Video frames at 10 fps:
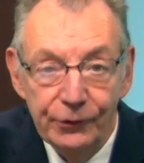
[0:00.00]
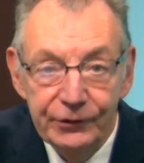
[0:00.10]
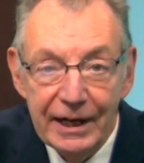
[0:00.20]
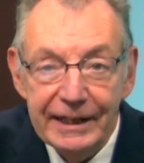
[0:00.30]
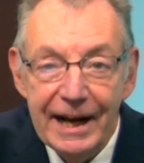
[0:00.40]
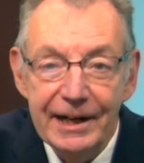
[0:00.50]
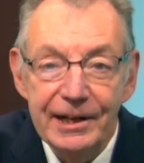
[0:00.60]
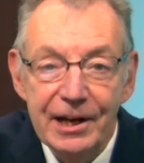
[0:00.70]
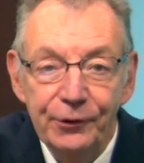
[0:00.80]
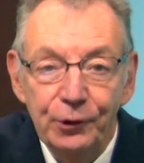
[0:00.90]
has
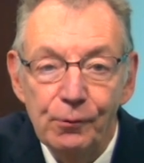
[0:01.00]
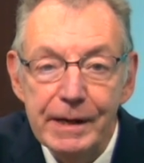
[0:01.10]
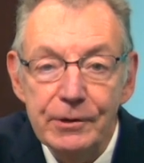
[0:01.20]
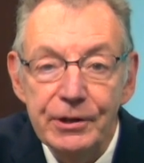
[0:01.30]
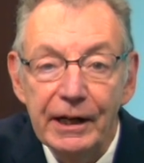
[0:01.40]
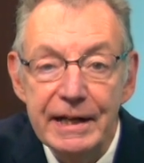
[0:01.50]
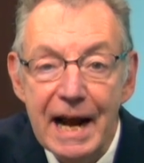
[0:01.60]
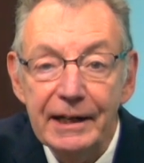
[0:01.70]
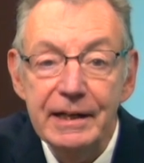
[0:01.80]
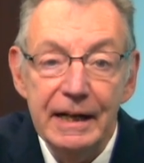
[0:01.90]
dedicated his career to
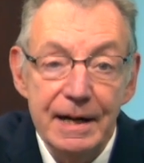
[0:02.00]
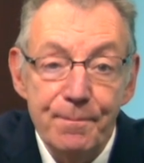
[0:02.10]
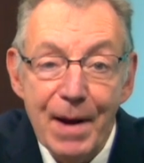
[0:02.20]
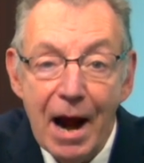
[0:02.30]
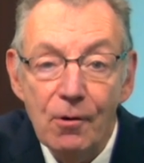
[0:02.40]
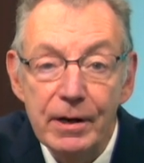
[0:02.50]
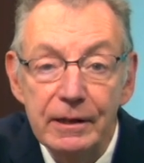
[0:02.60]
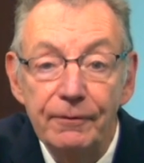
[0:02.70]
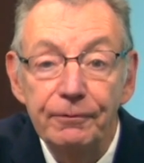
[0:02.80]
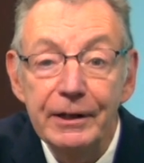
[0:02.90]
connecting and
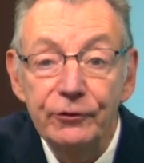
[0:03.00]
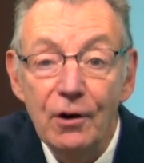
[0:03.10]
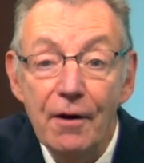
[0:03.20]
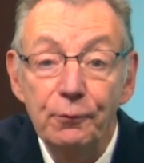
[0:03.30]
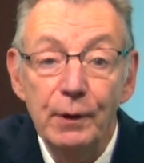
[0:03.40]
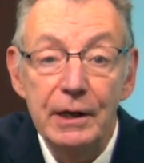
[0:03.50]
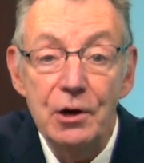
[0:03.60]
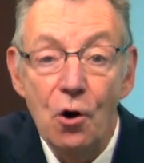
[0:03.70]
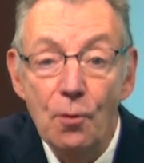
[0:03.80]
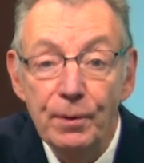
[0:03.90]
empowering the free software
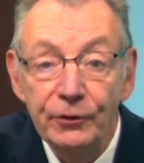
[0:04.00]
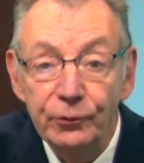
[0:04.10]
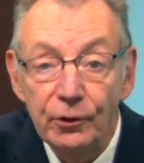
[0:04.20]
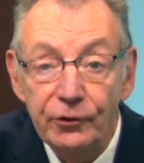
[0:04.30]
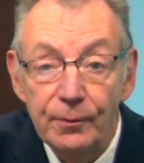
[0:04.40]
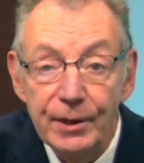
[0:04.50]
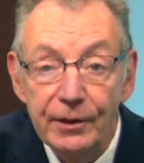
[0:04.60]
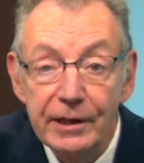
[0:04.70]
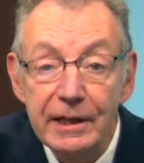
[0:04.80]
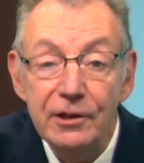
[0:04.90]
and open source
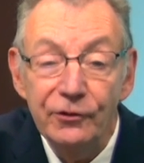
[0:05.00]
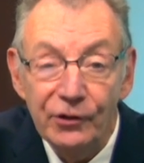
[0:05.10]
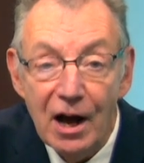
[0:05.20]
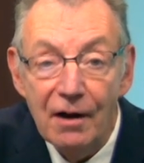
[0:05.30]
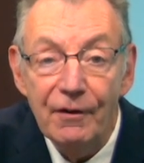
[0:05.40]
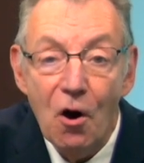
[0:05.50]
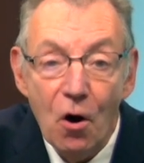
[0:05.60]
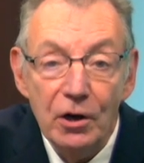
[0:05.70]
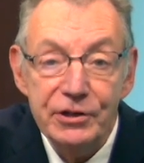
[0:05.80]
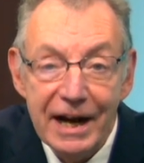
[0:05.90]
community to solve
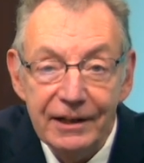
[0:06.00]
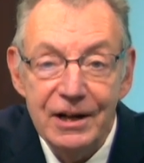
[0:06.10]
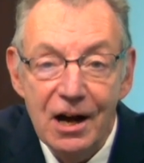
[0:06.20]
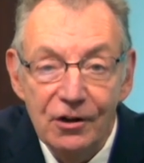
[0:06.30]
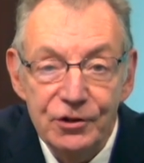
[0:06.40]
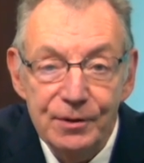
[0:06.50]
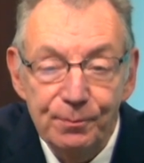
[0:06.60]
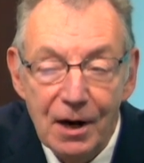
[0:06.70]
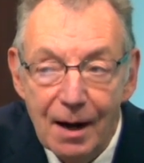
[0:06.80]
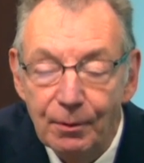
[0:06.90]
hard technology
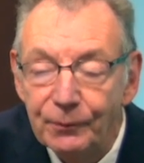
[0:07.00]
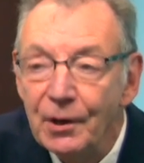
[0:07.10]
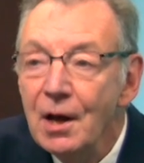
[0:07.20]
problems.